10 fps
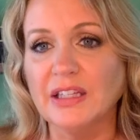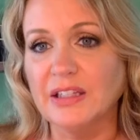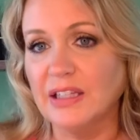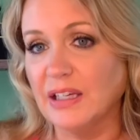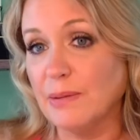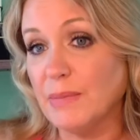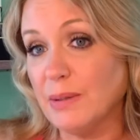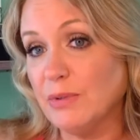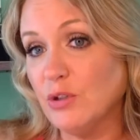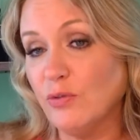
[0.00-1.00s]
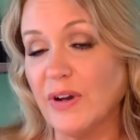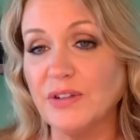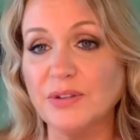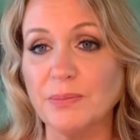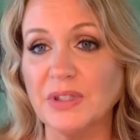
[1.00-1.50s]
and maybe you
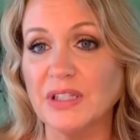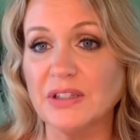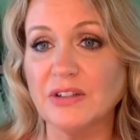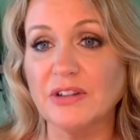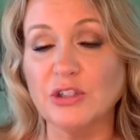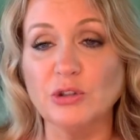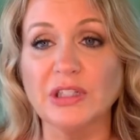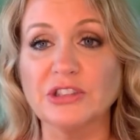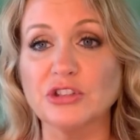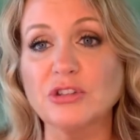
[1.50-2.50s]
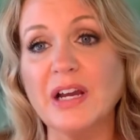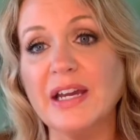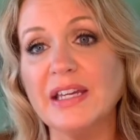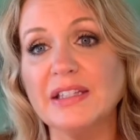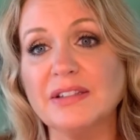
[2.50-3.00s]
found something in there that you'd like to
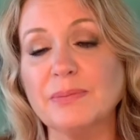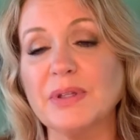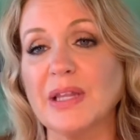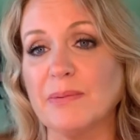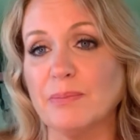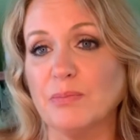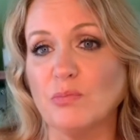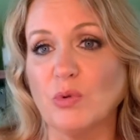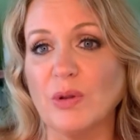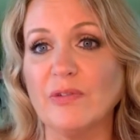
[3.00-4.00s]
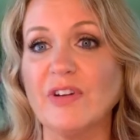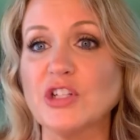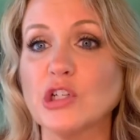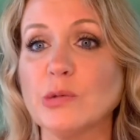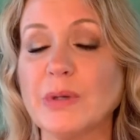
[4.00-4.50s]
try and something that will
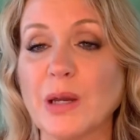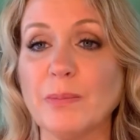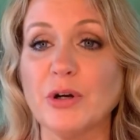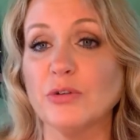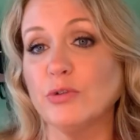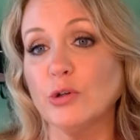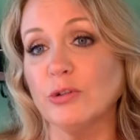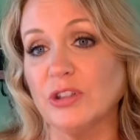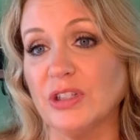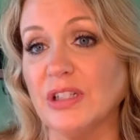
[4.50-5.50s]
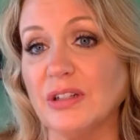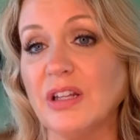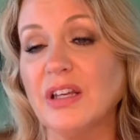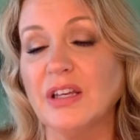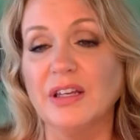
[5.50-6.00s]
eventually become part of your routine.
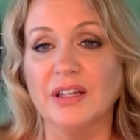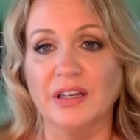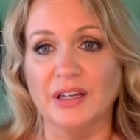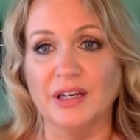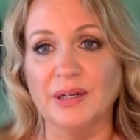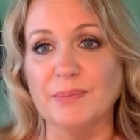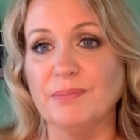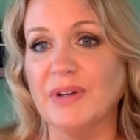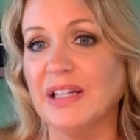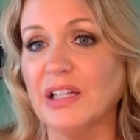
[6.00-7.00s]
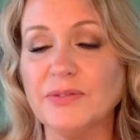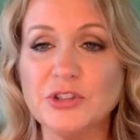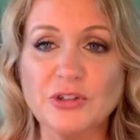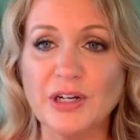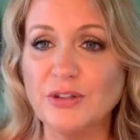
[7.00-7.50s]
I love to
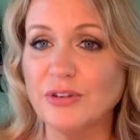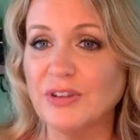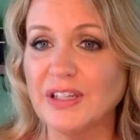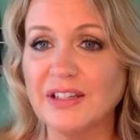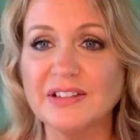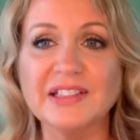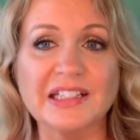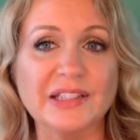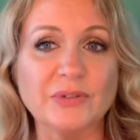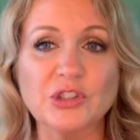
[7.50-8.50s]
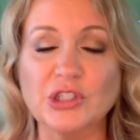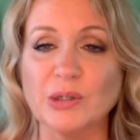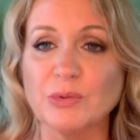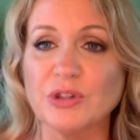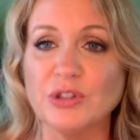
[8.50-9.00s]
try new things and I love to share
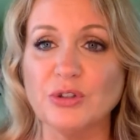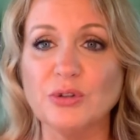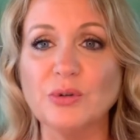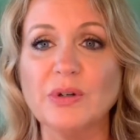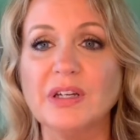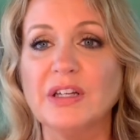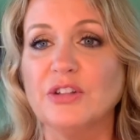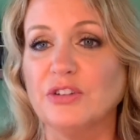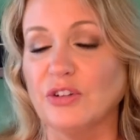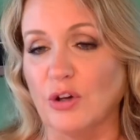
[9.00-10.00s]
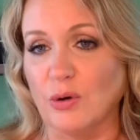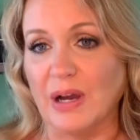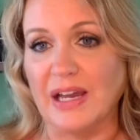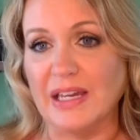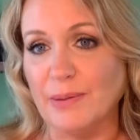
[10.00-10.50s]
them with you. So
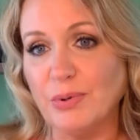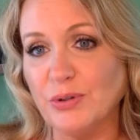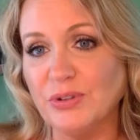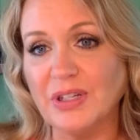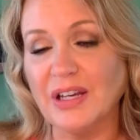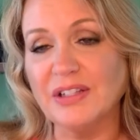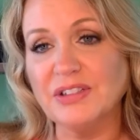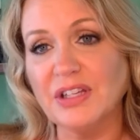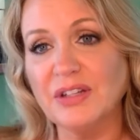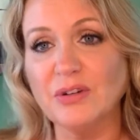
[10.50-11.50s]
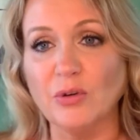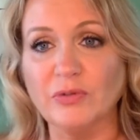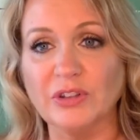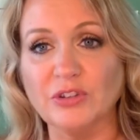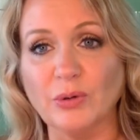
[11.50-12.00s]
I am posting content
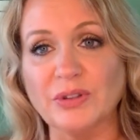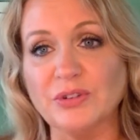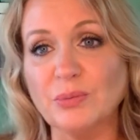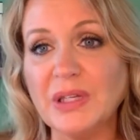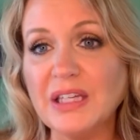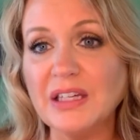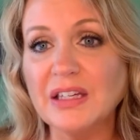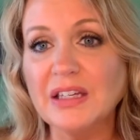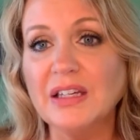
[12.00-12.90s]
hopefully twice a week.